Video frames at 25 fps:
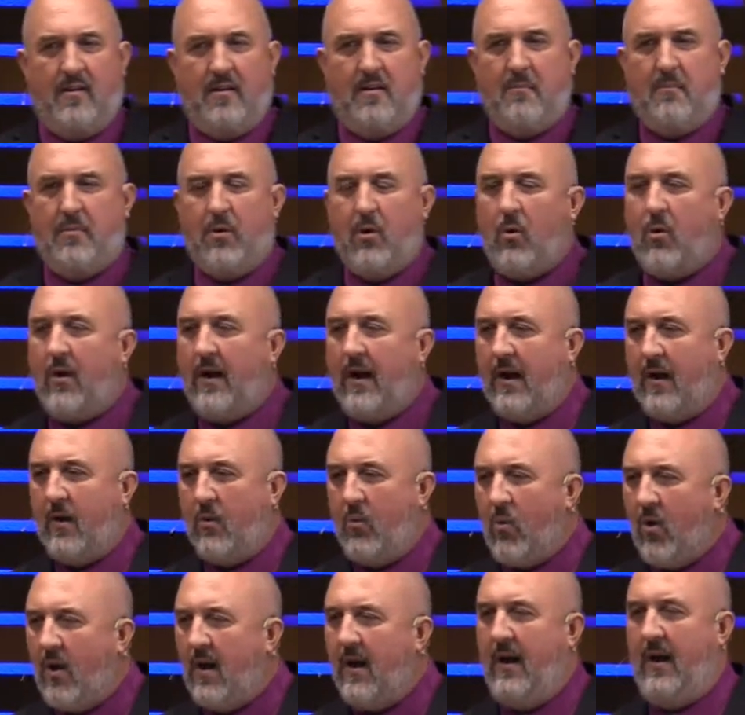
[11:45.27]
poetic
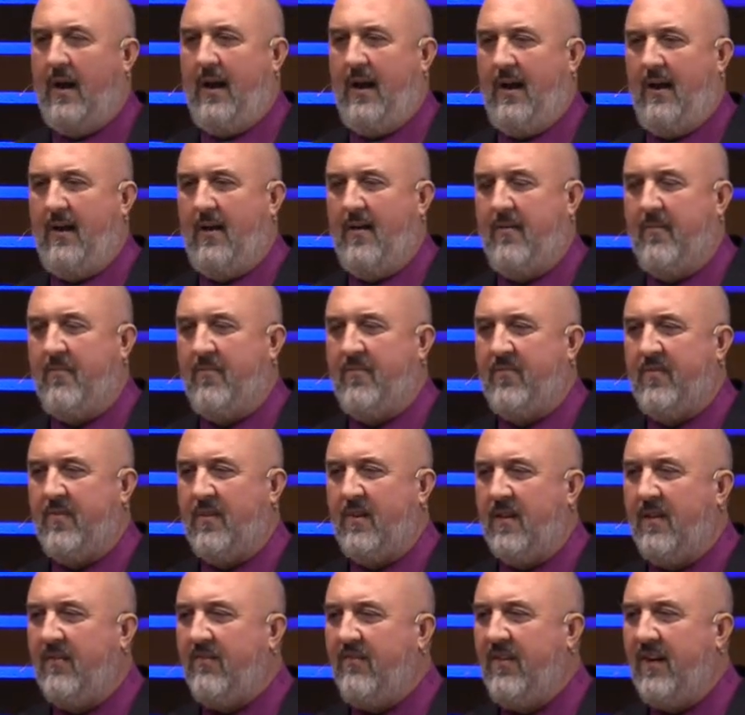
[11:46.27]
way
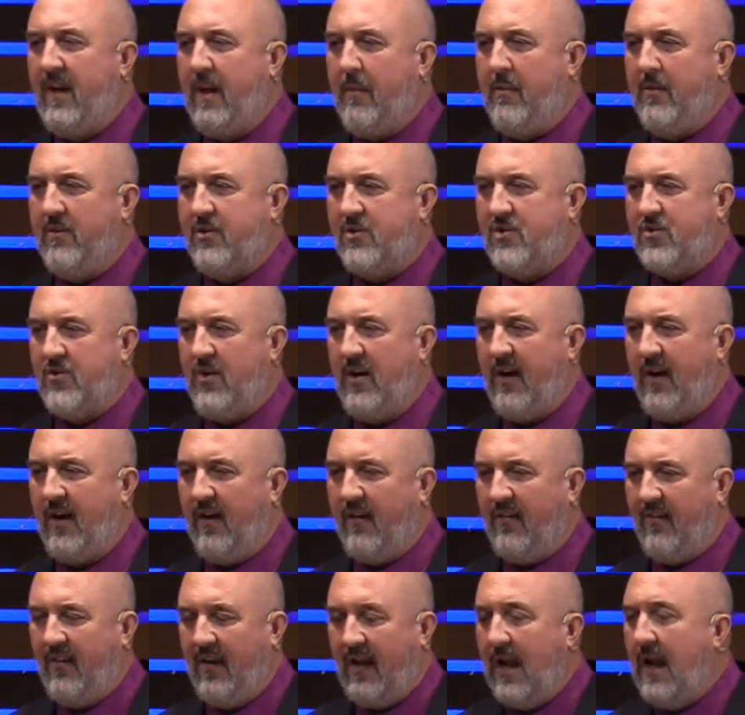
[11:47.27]
of demonstrating
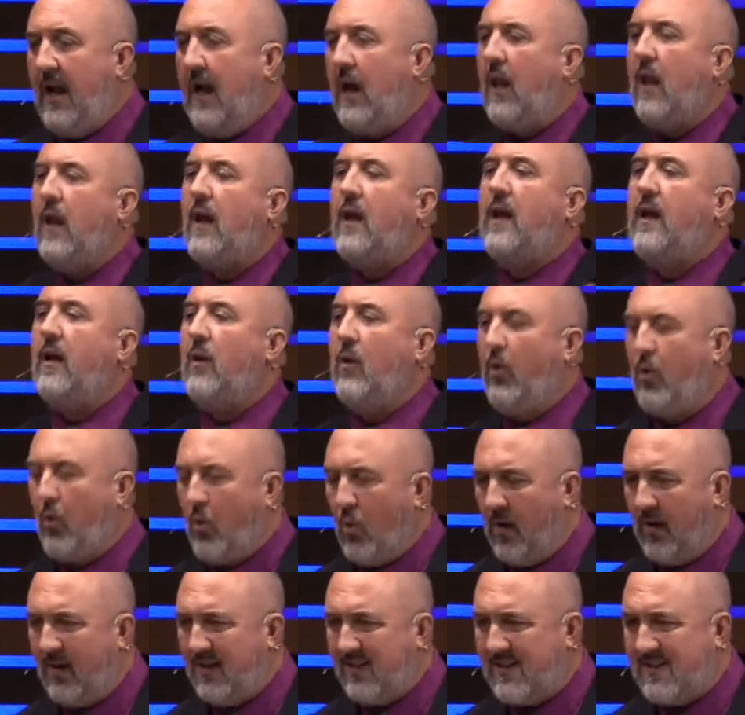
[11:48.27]
the
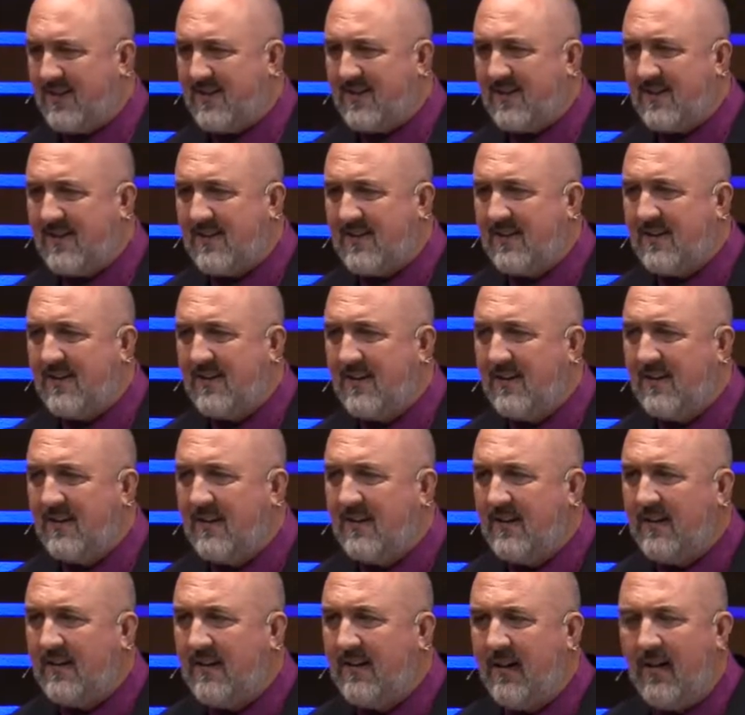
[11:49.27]
eloquence
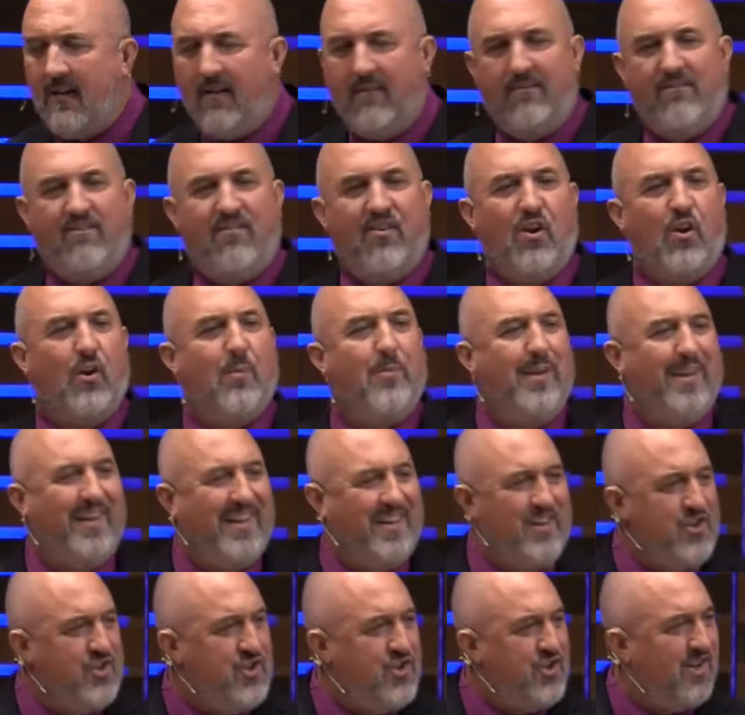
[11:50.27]
of
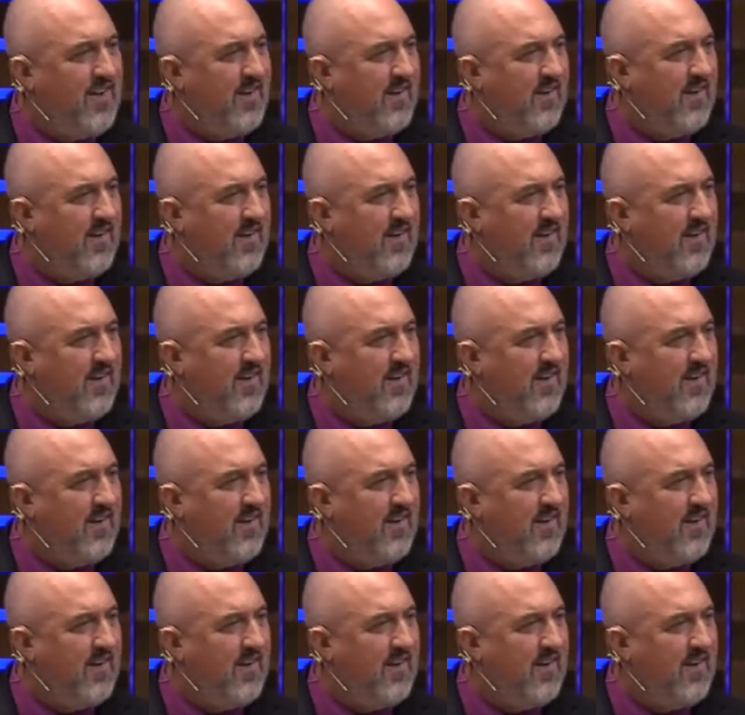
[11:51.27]
verbiage.